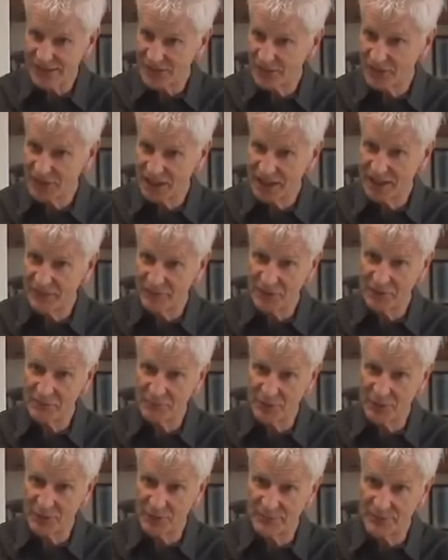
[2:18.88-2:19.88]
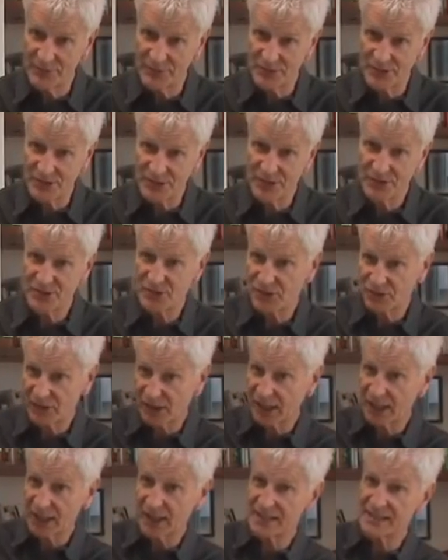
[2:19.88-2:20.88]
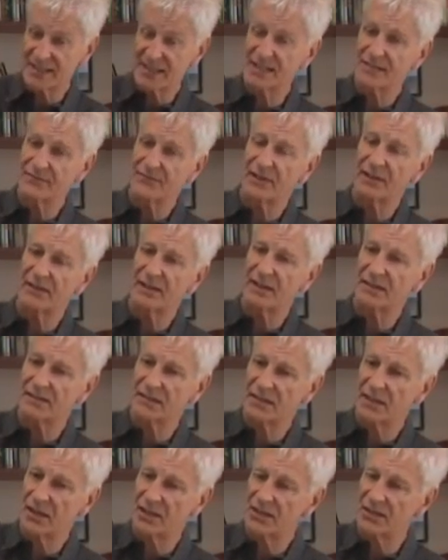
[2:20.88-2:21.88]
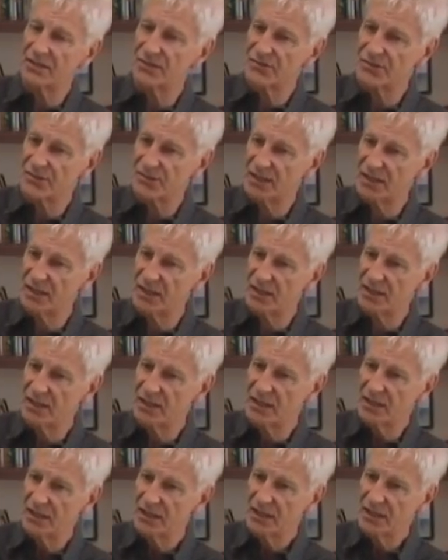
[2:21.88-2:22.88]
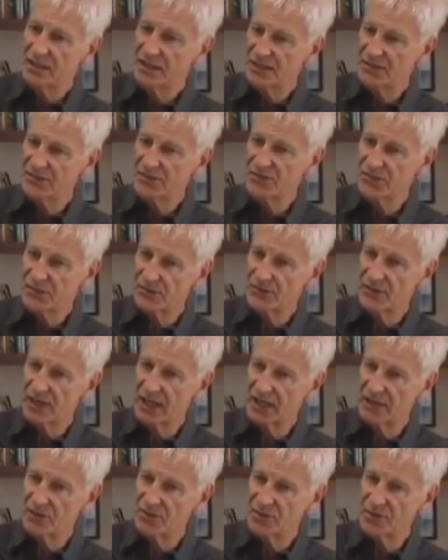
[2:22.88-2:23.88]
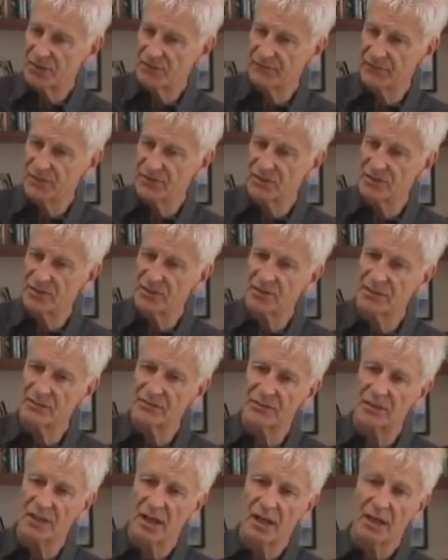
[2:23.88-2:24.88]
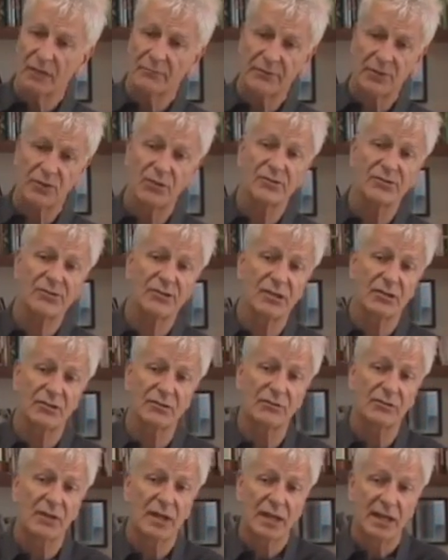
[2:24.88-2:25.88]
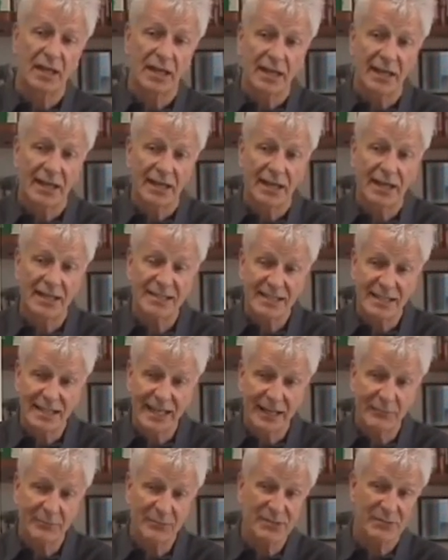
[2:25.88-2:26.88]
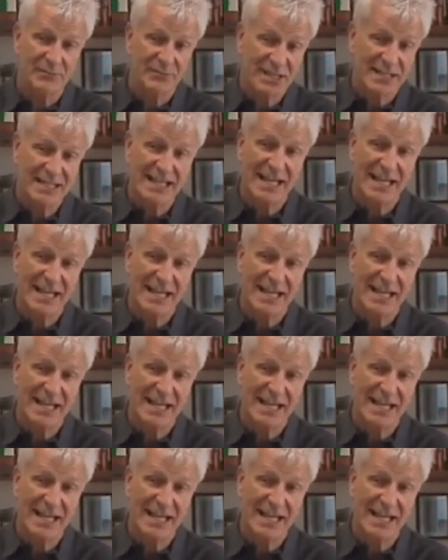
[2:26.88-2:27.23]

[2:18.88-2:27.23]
so they live on purpose, so they can identify that and harness the necessary energy and vision to do it. But also, it enables them to